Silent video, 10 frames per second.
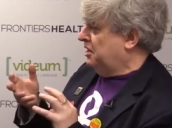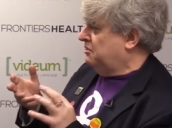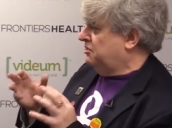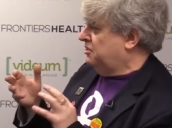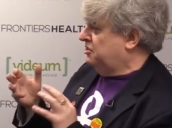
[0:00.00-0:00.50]

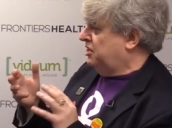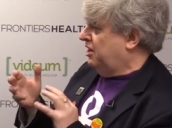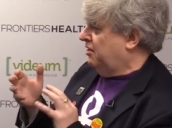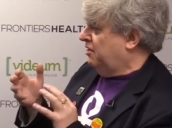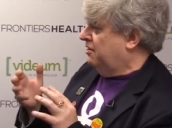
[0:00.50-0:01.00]
notes that
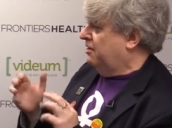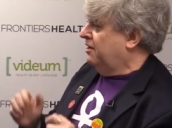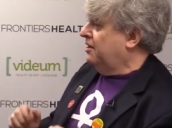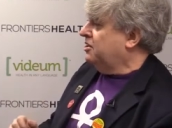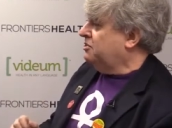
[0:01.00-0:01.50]
jar
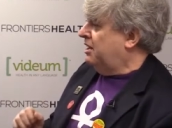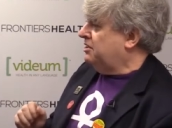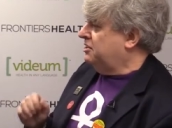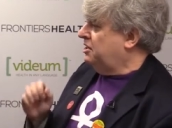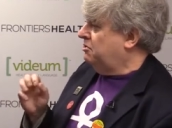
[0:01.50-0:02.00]
to
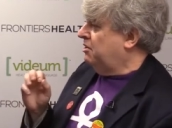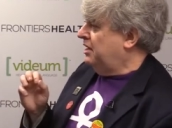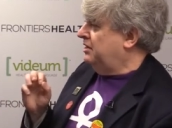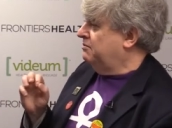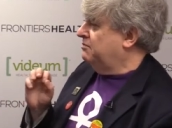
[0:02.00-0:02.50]
actually
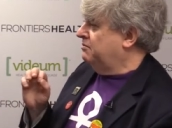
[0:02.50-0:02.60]
create